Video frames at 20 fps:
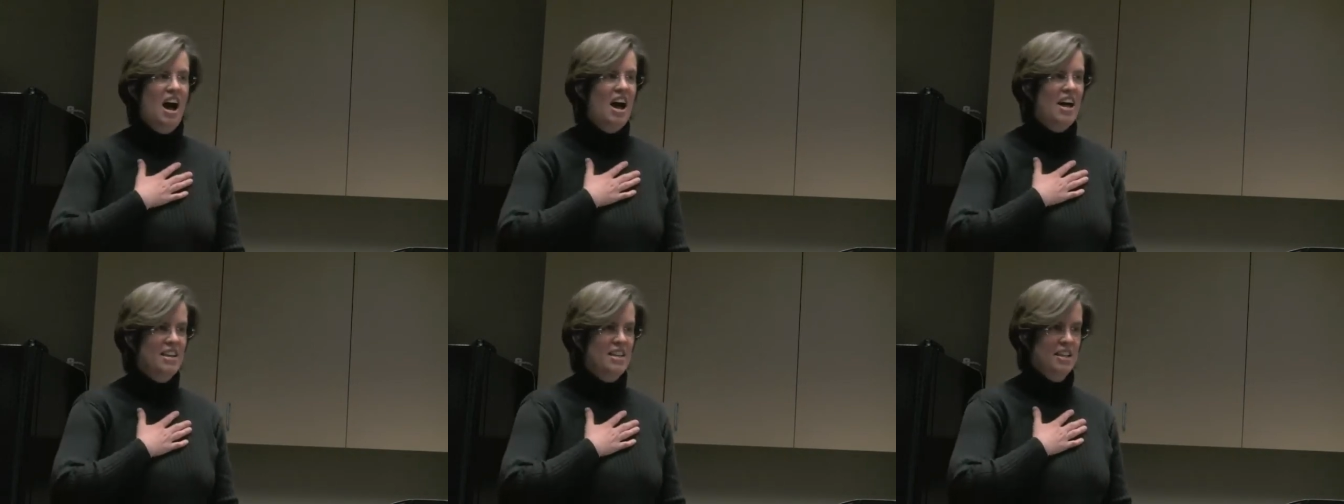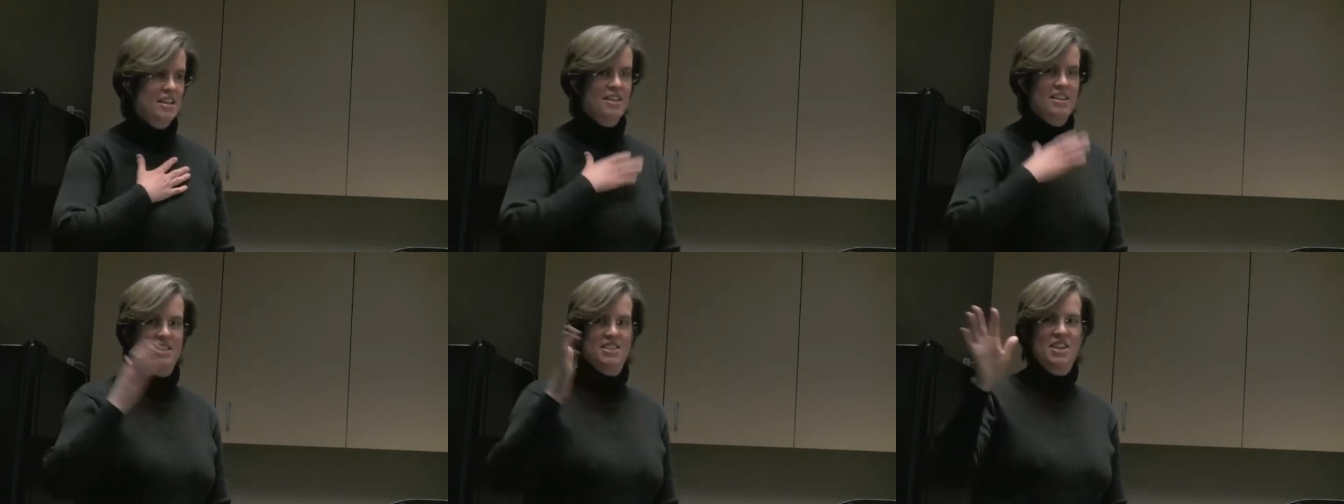I
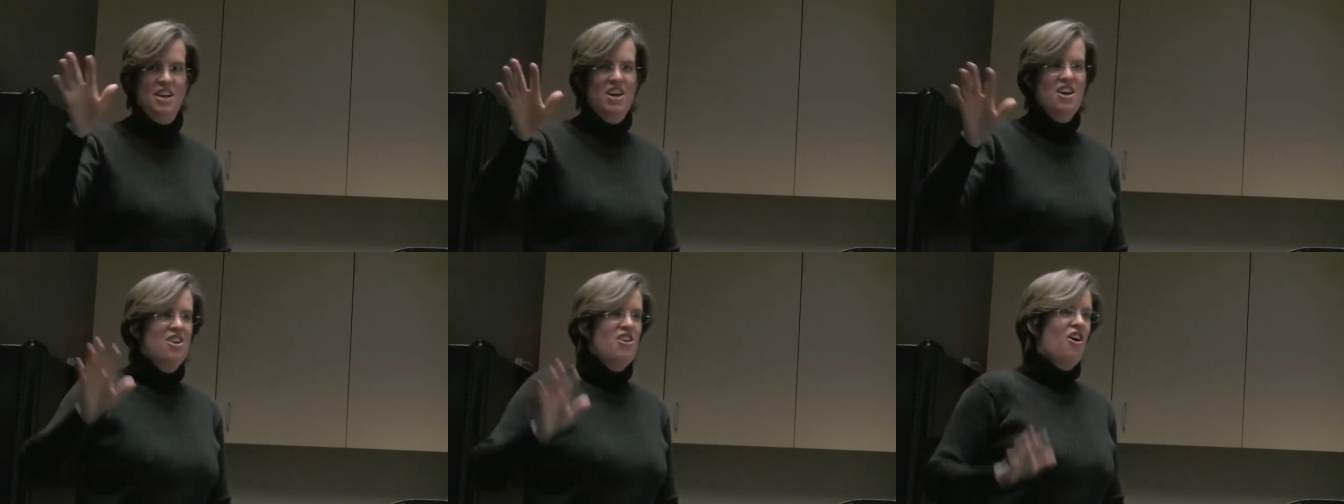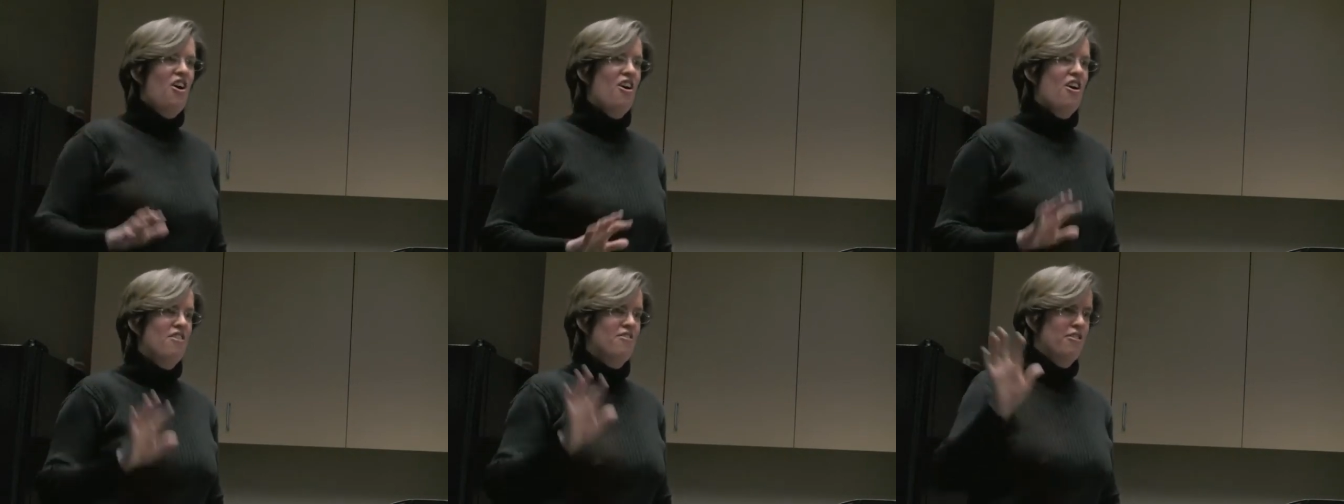did, because
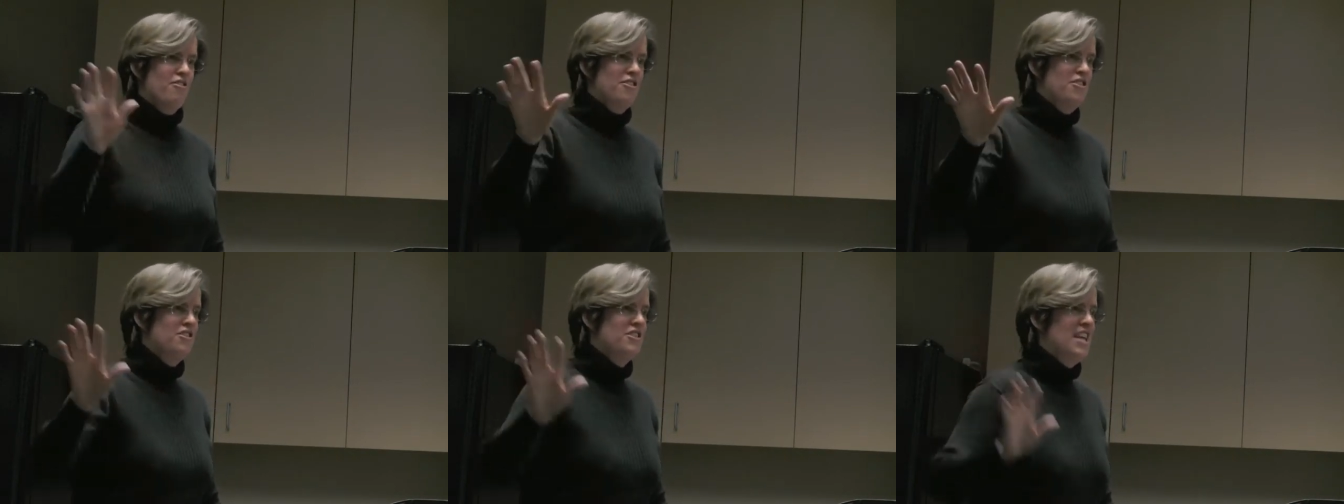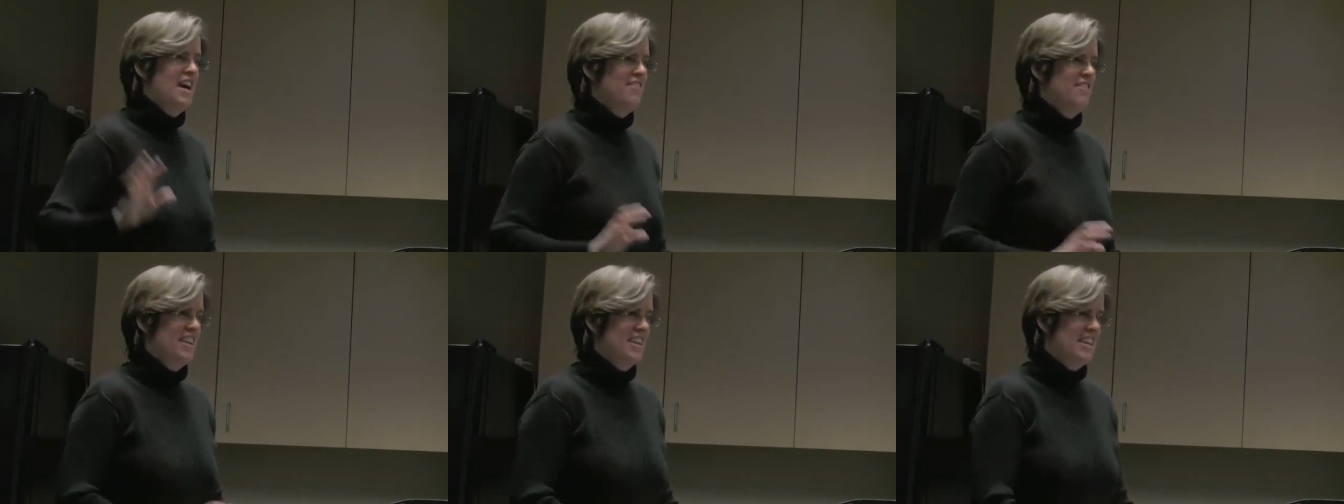Ari refused
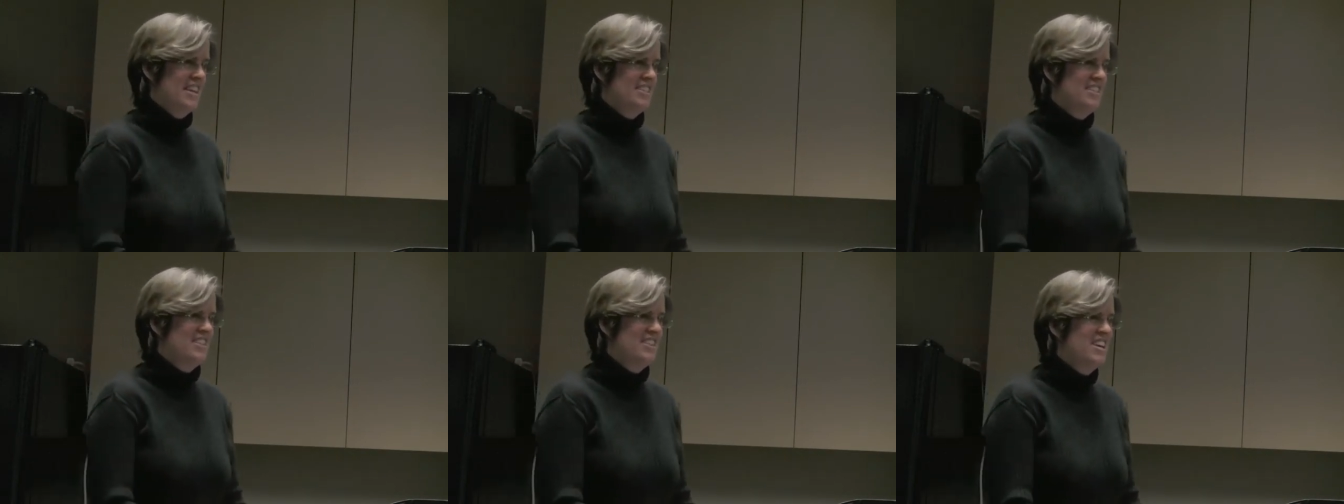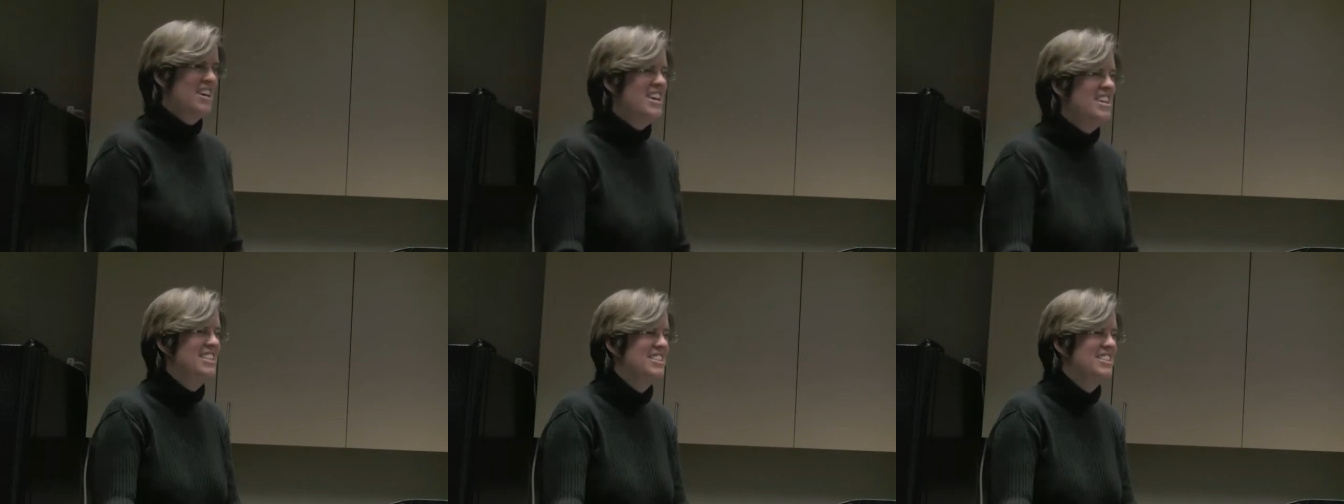to have anything to do,